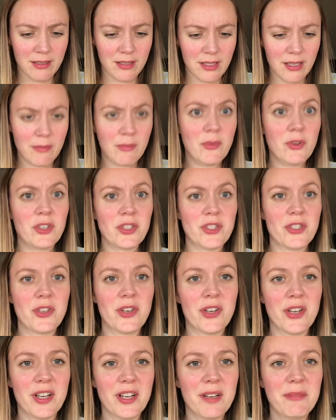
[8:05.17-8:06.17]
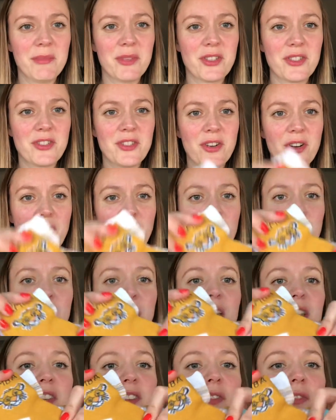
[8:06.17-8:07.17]
I'm not sure how
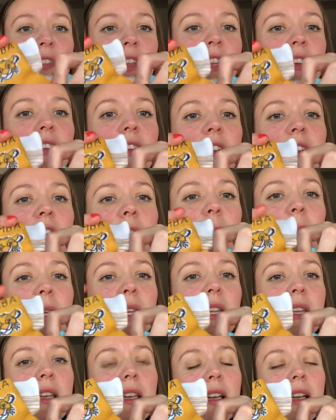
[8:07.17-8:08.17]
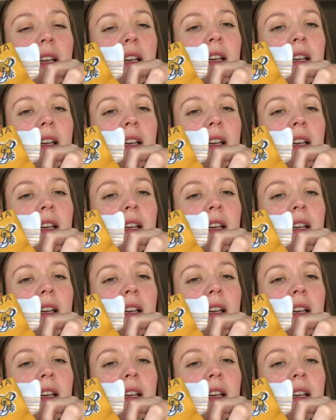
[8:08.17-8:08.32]
big its feet are gonna be.